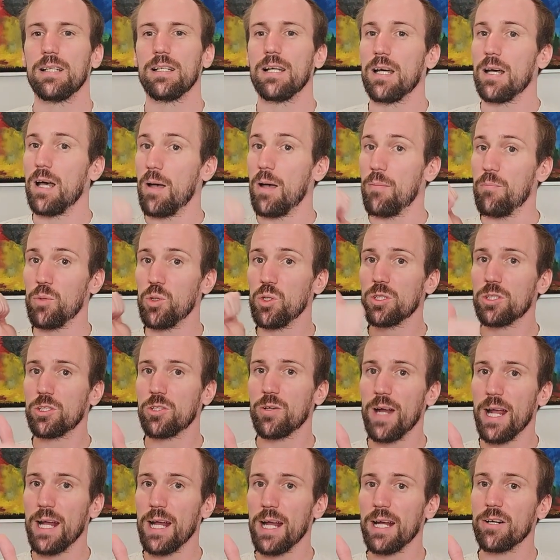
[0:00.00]
A mood
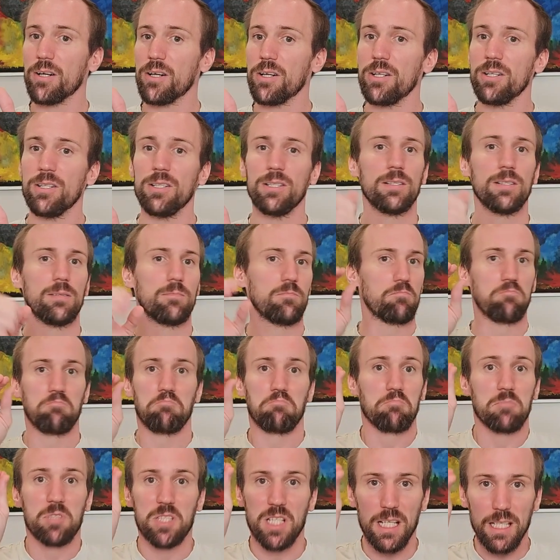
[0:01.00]
tracker,
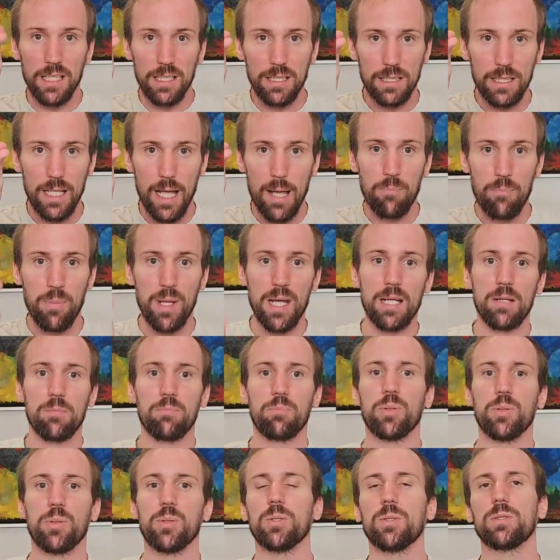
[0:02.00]
single tap
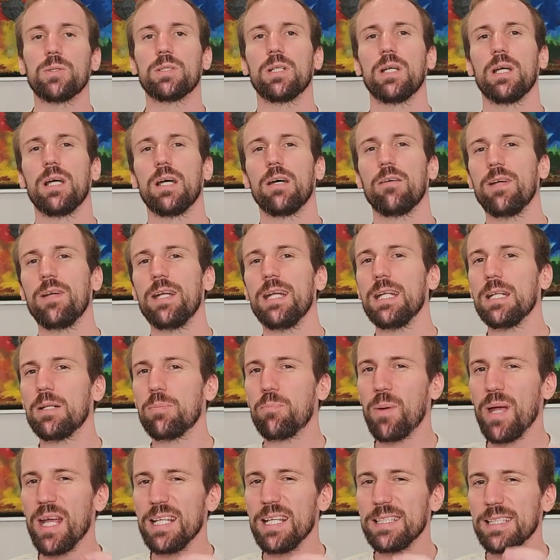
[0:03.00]
input. We need
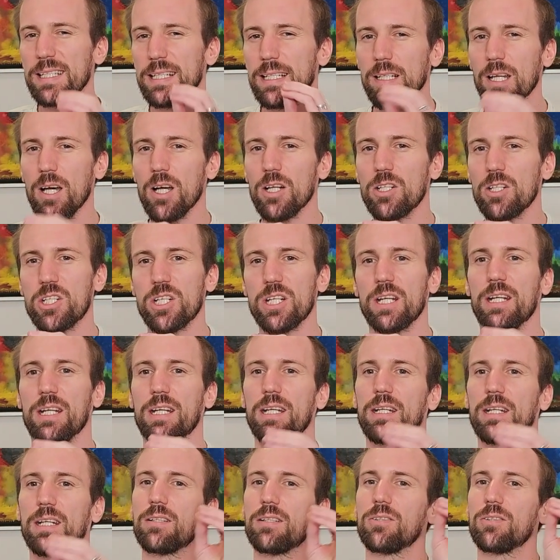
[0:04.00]
basic
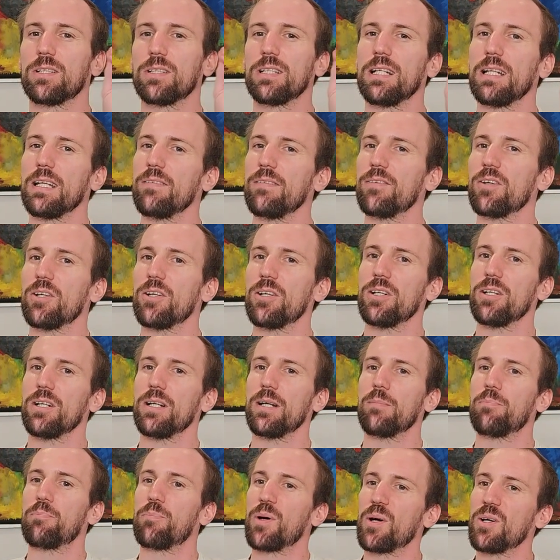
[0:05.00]
logic to deliver
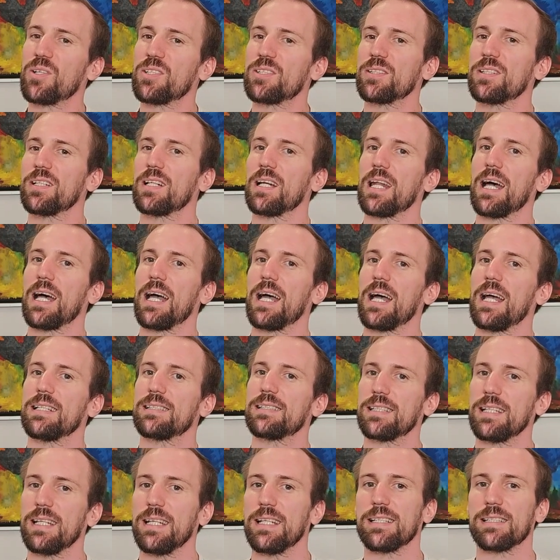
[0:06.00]
a personalized
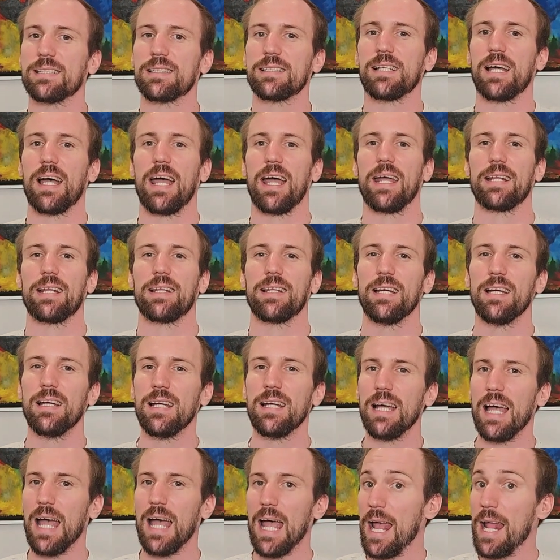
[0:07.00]
insight.
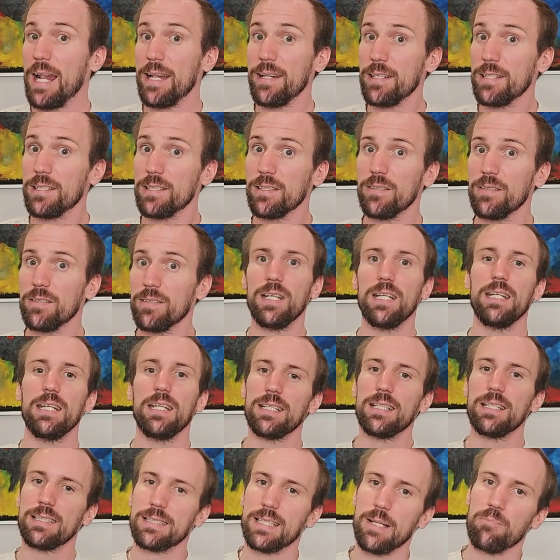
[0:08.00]
And we need
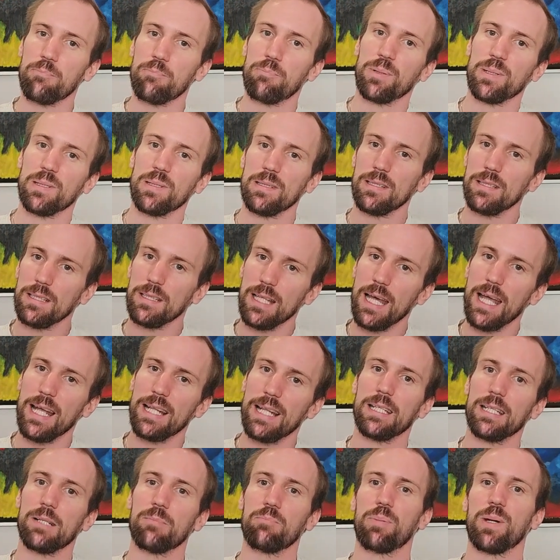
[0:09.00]
a simple
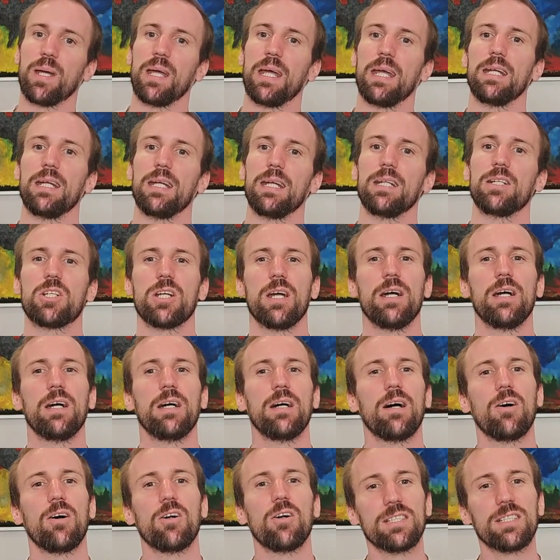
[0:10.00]
landing page
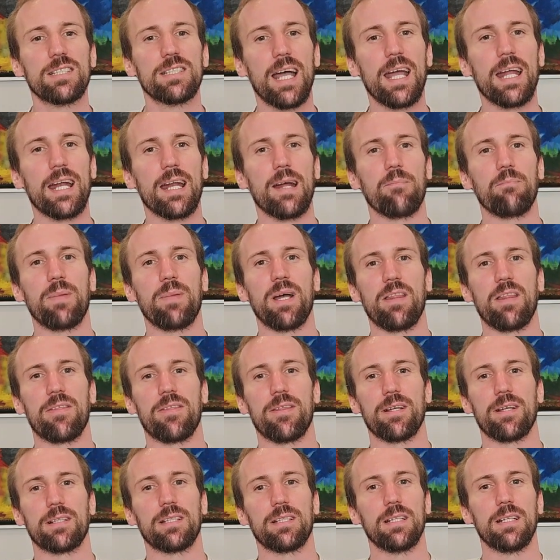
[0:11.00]
or sign up
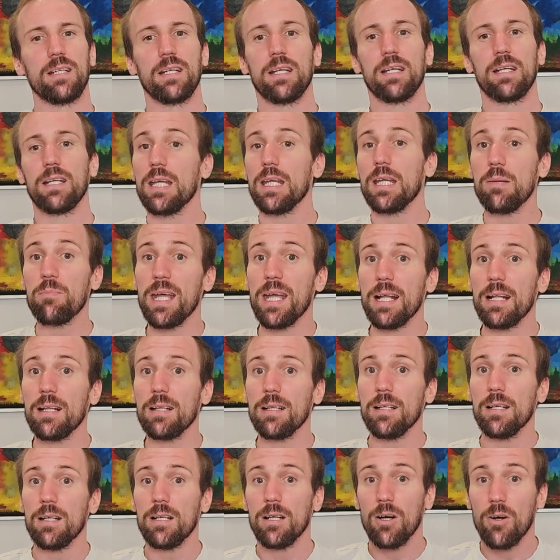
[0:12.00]
method,
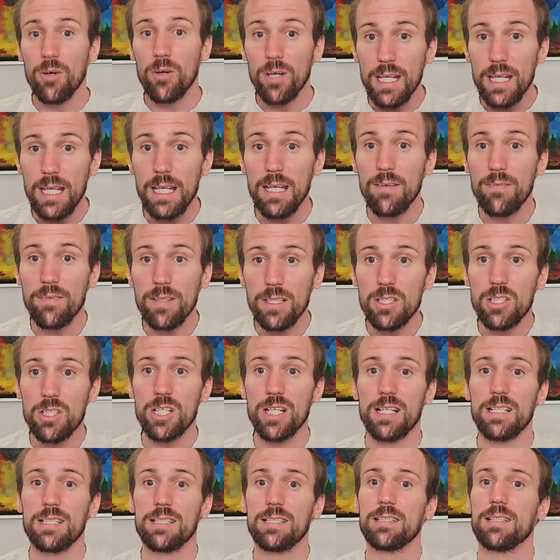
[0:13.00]
email, or even
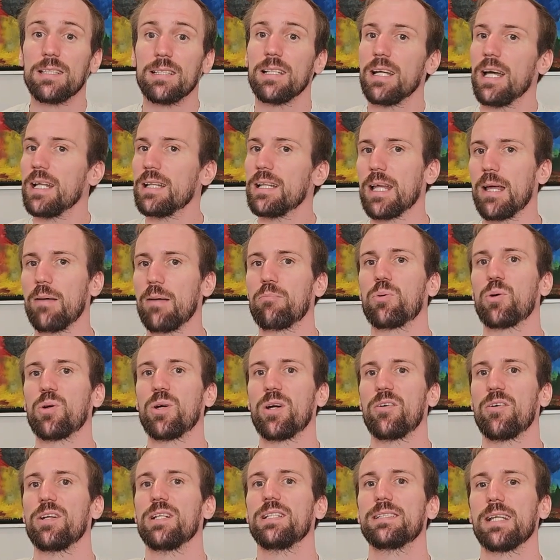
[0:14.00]
just a
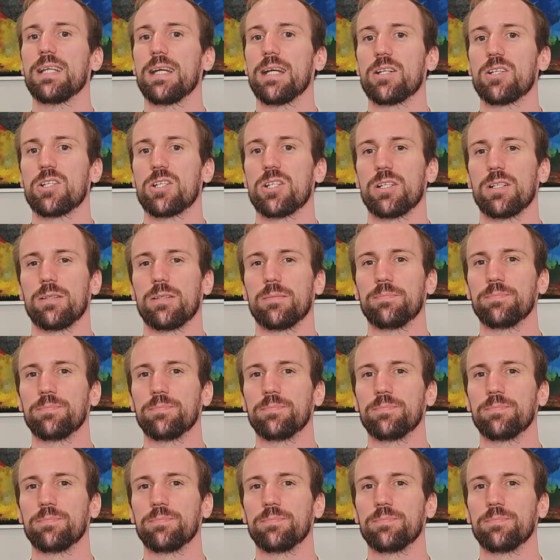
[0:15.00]
temporary session.